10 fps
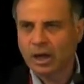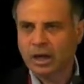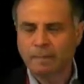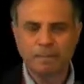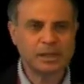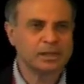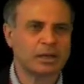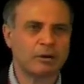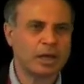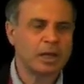
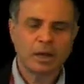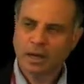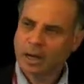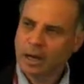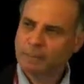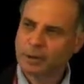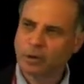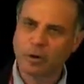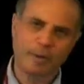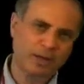military
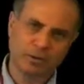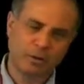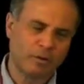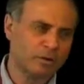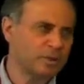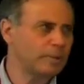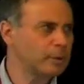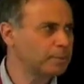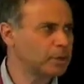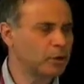procurements or
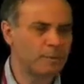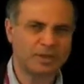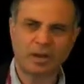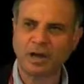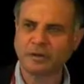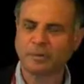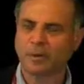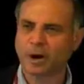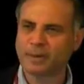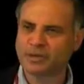similar procurements in other
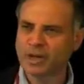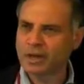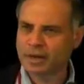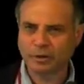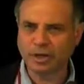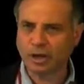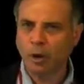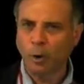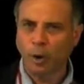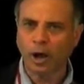departments that are done
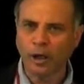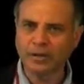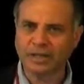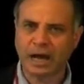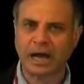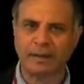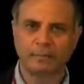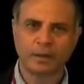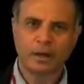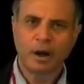all the time.
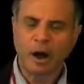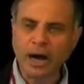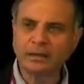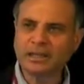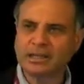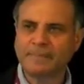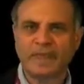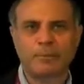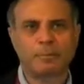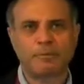Hardly
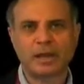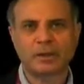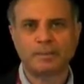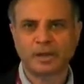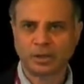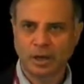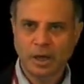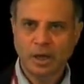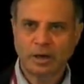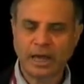something that would break the budget.
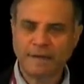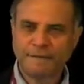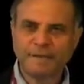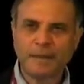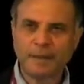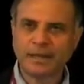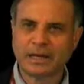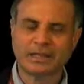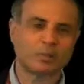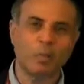Okay, $50 billion
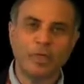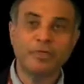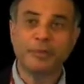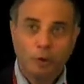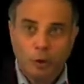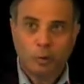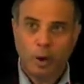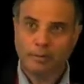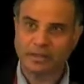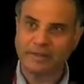is 1/3 of
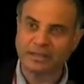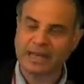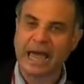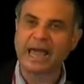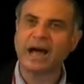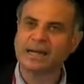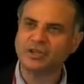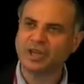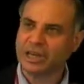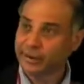what was given to
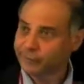AIG.